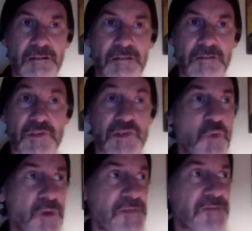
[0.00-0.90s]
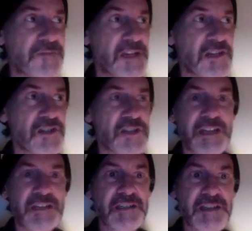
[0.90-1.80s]
The swarms of fish,
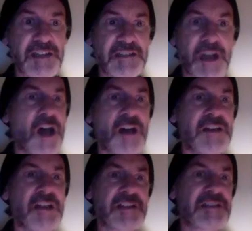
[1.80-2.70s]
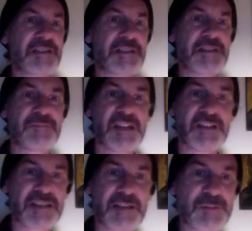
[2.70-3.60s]
like you said? No, this is something
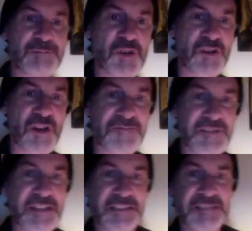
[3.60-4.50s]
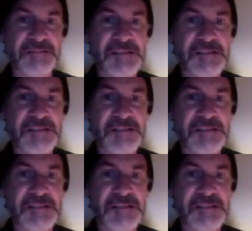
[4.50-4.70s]
else. I've been put off telling you.